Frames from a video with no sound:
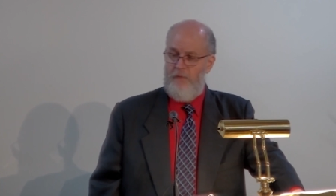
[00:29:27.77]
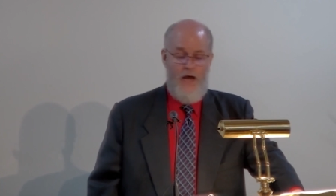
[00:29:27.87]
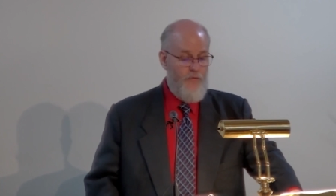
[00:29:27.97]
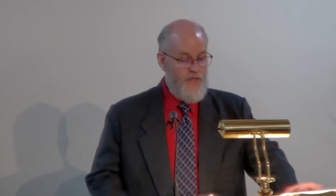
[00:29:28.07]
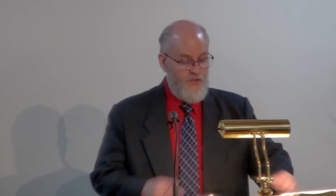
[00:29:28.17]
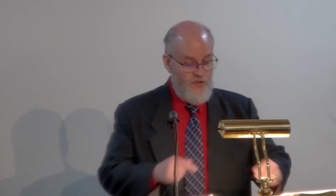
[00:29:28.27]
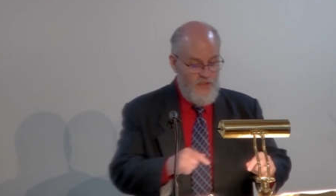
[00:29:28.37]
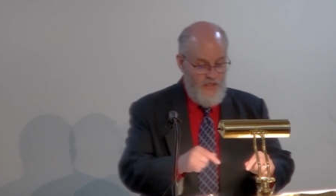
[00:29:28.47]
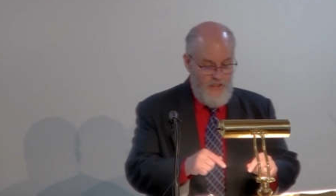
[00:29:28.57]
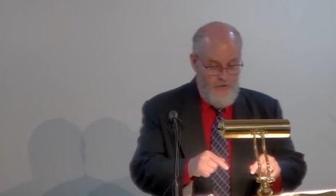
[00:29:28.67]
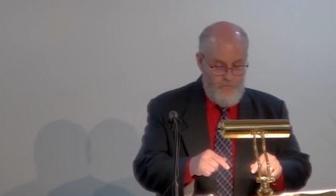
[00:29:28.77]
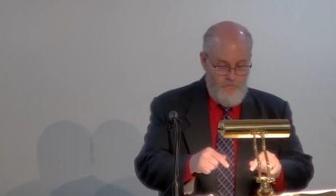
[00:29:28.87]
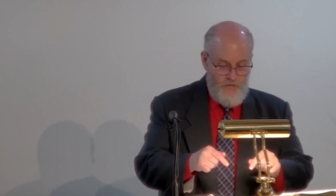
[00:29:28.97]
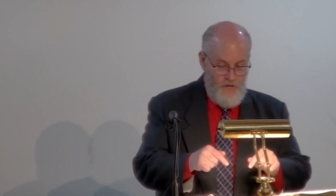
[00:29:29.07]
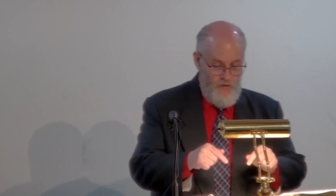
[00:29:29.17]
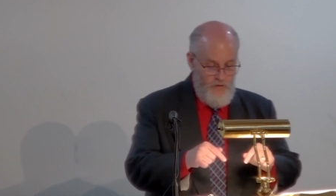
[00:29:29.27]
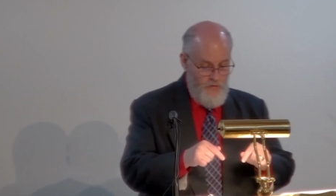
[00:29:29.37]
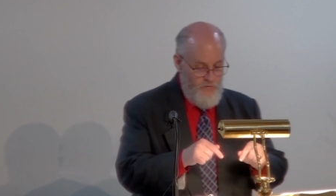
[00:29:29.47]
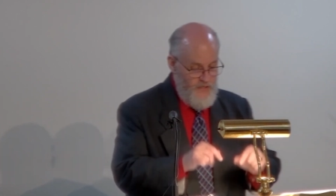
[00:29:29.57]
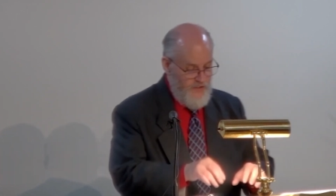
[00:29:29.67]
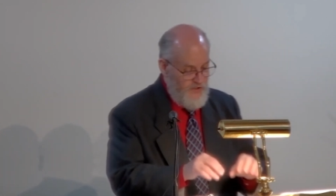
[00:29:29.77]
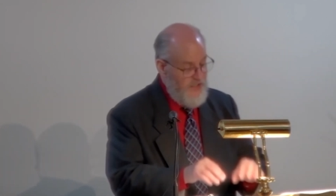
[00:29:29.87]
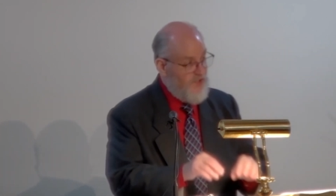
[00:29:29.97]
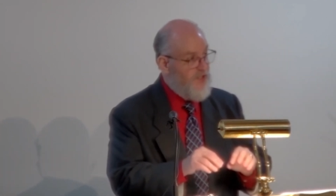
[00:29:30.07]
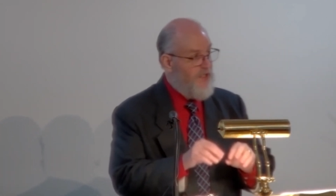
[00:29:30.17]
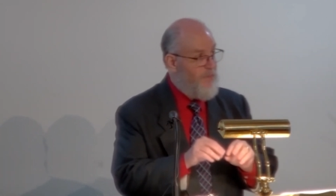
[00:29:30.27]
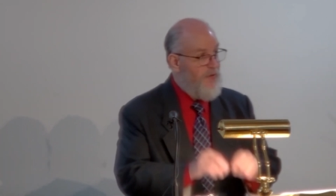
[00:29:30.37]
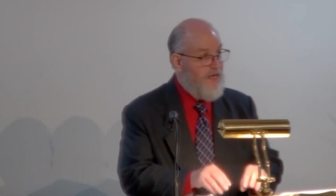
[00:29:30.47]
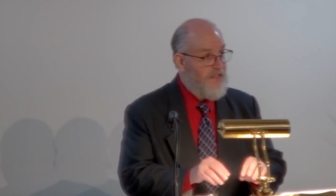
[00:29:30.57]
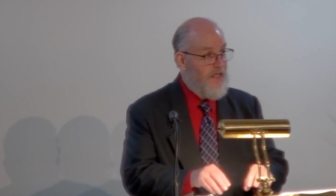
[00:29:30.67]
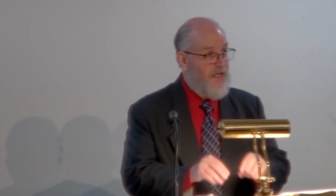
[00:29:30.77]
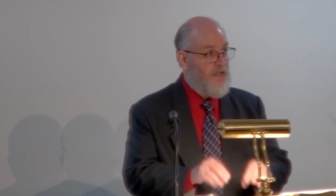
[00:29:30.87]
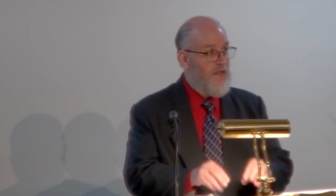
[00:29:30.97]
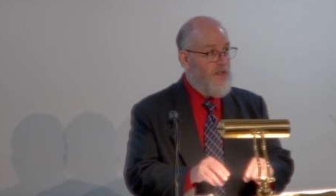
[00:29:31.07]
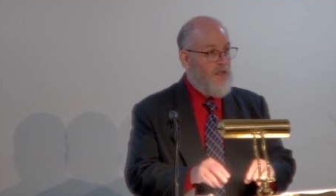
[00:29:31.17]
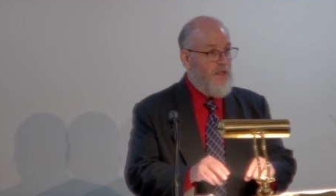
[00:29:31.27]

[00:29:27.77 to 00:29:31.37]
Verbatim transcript: Now, this, this is depicting